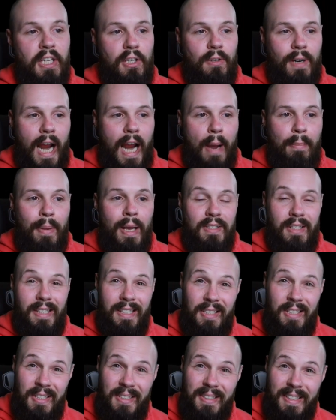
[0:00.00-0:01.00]
your app has a
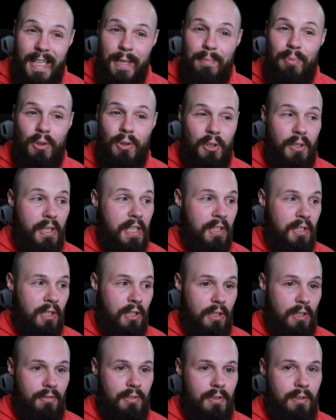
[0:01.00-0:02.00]
steep learning
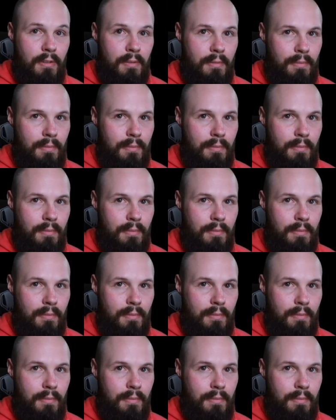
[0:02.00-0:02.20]
curve.